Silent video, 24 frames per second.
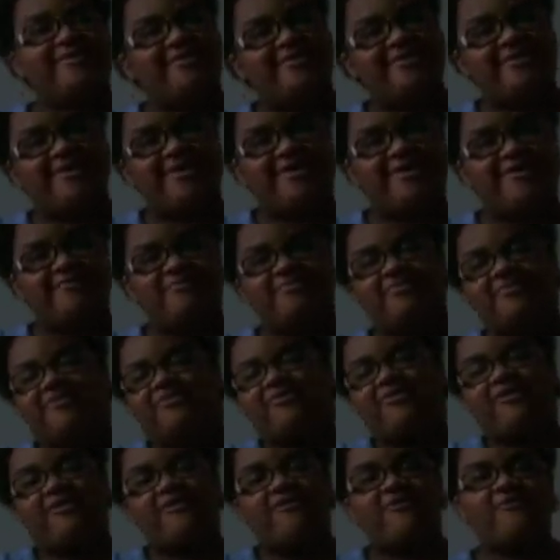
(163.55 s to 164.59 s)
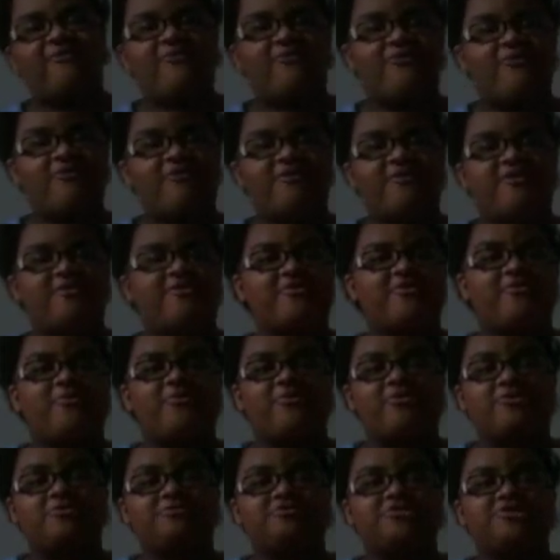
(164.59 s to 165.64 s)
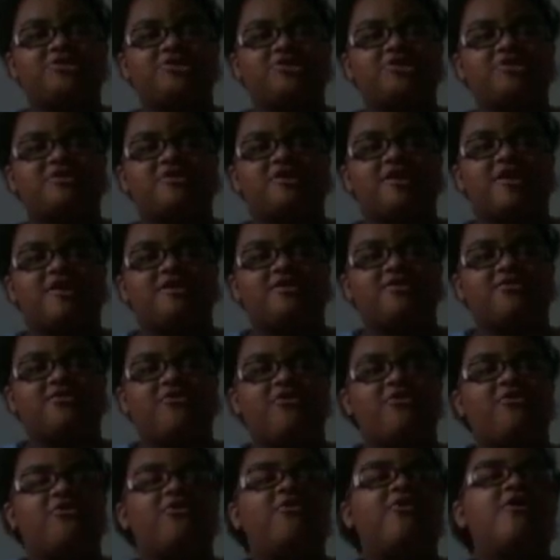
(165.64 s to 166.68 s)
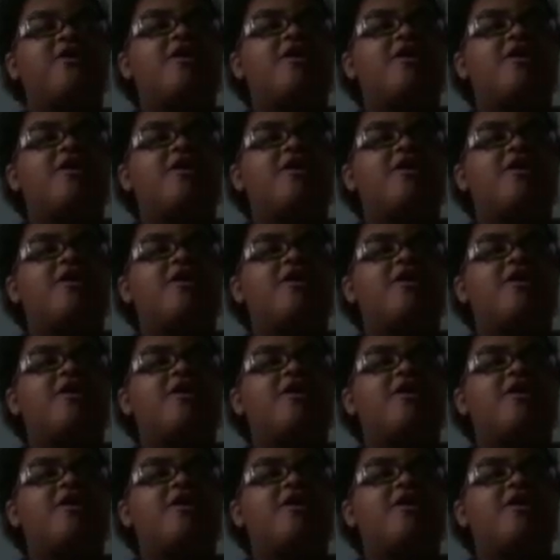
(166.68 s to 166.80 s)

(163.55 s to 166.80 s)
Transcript: yeah, but the overall is March Hentai, so,